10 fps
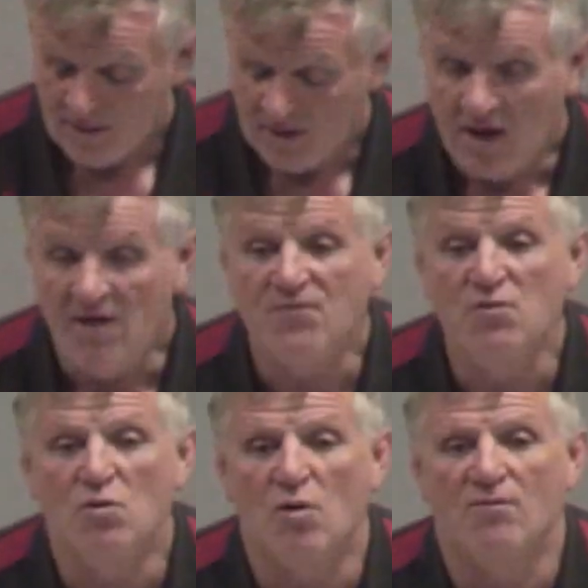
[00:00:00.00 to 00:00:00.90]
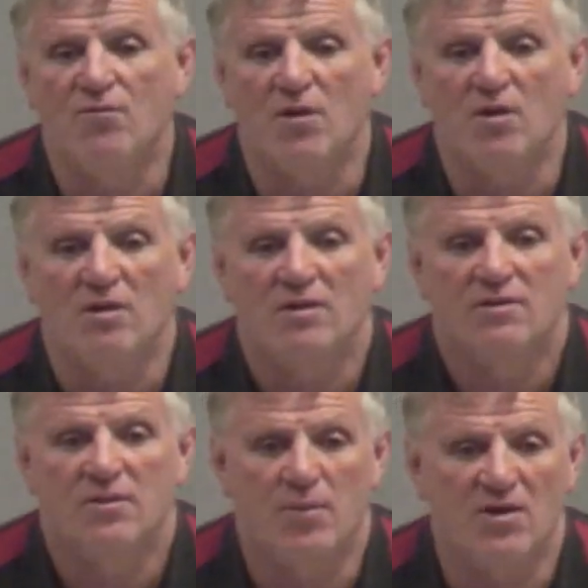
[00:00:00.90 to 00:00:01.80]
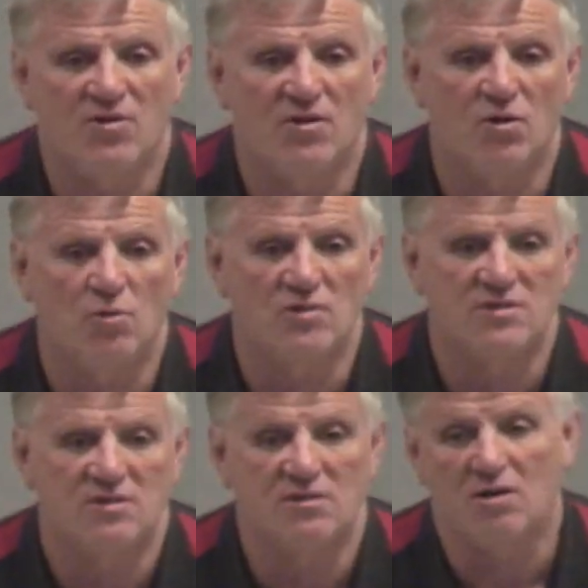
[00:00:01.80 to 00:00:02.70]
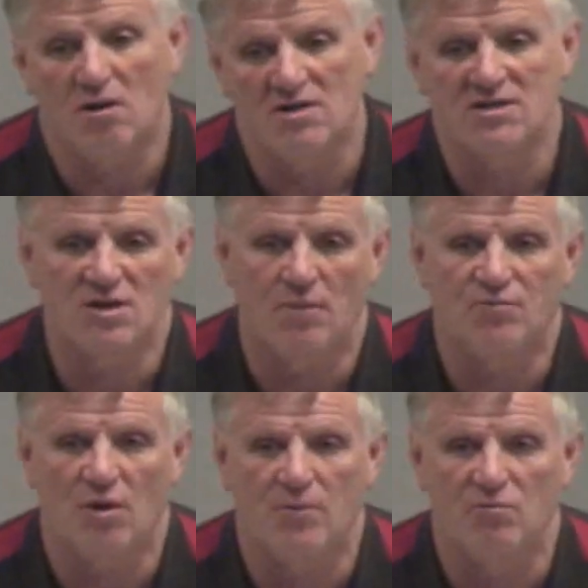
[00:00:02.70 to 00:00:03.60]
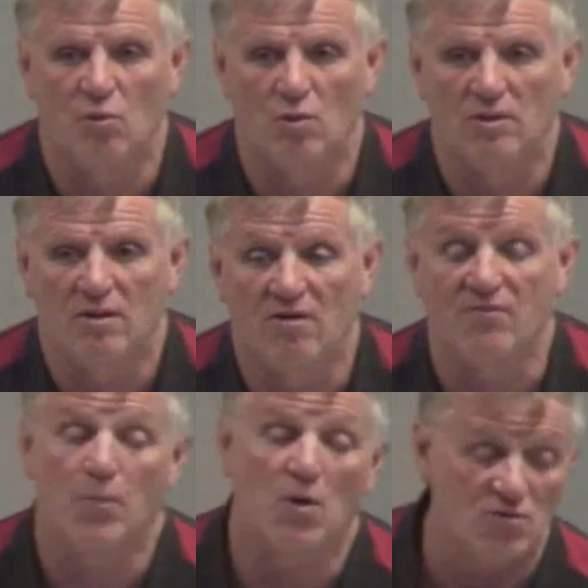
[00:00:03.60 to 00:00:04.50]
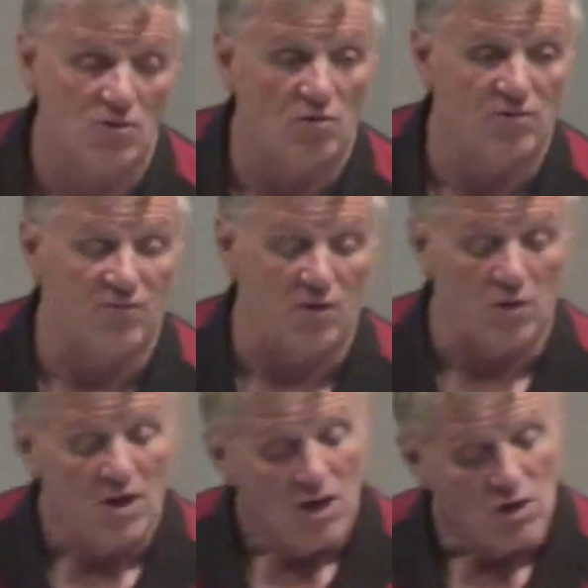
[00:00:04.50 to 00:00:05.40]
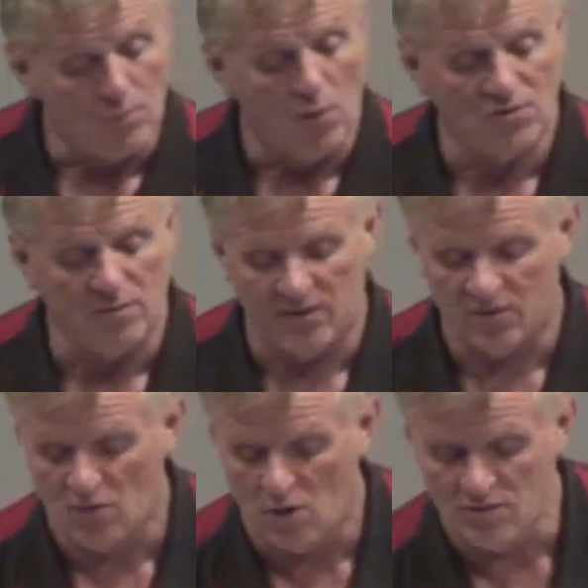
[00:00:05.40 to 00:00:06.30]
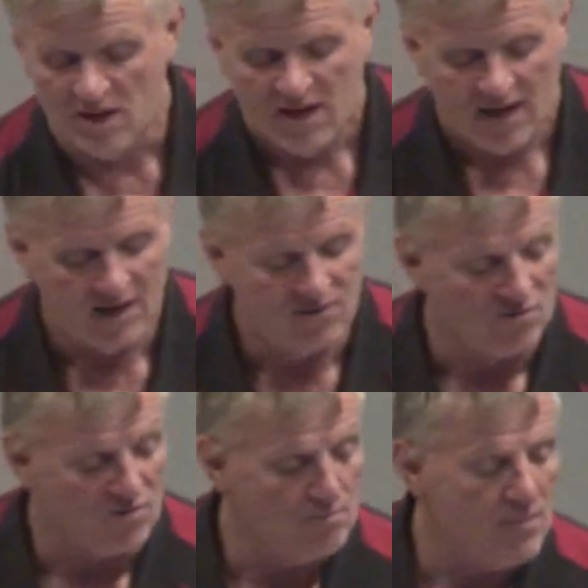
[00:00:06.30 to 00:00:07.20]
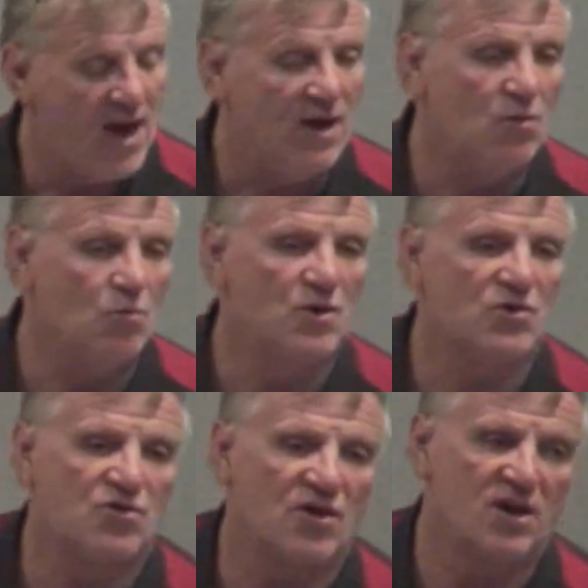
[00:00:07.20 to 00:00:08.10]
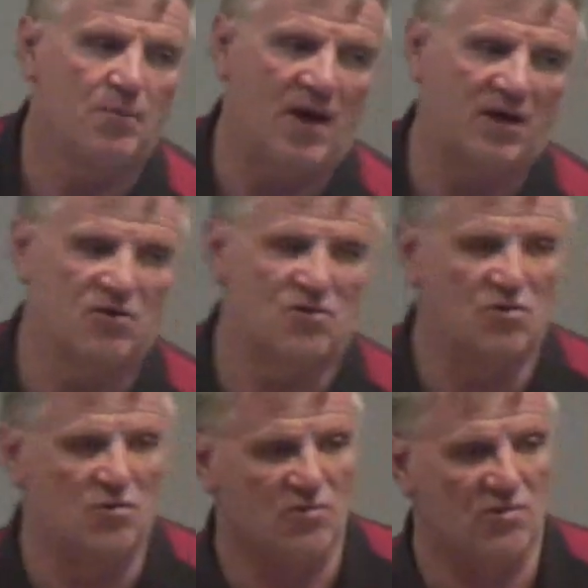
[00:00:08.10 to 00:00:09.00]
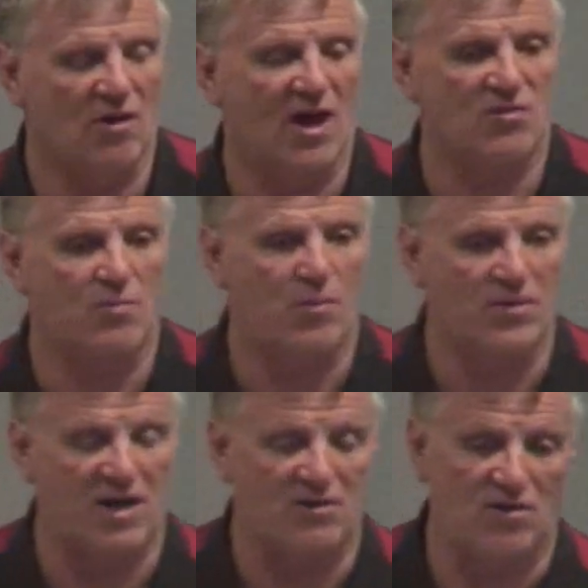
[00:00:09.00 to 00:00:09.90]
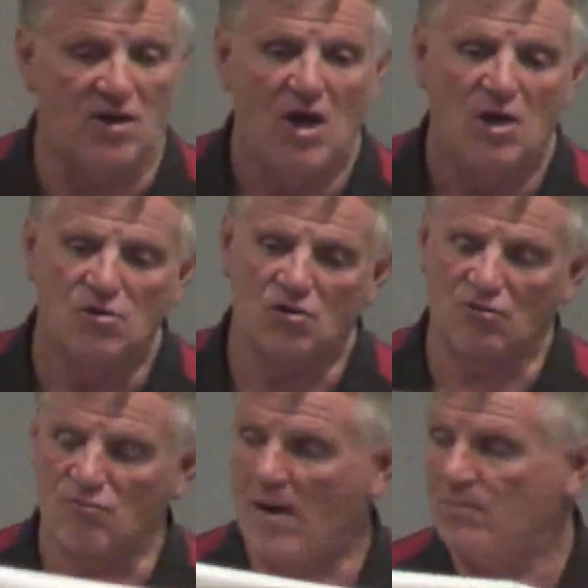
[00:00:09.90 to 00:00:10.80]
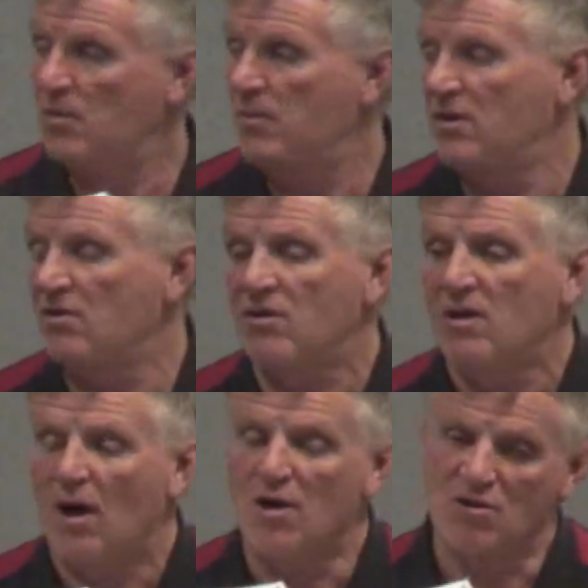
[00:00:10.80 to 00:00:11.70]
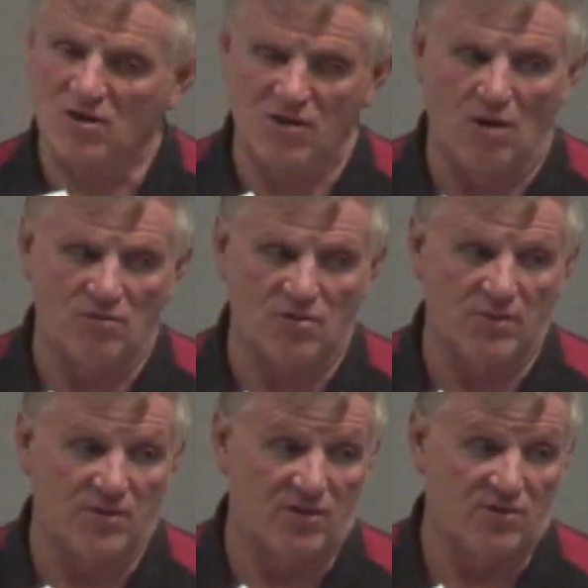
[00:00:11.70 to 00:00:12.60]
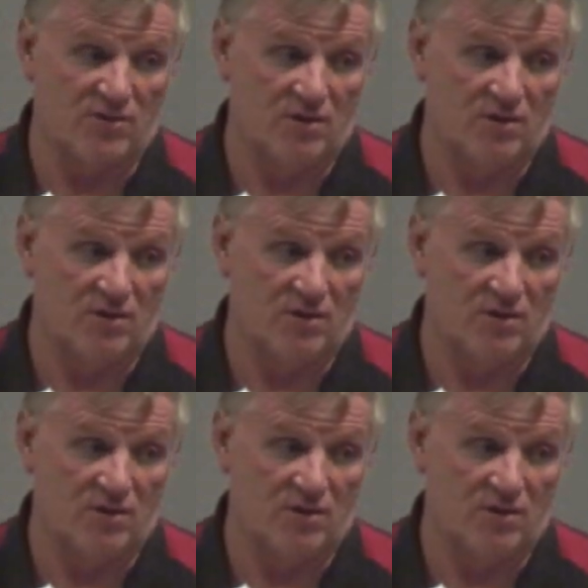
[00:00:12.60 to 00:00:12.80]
If you go on fire, the best thing to do is they call it stop, drop and roll. Or if a person goes on fire, you put them on the ground. It doesn't matter which side of the blanket you use. Your hands will be protected. You can wrap them in it or you can douse them in this.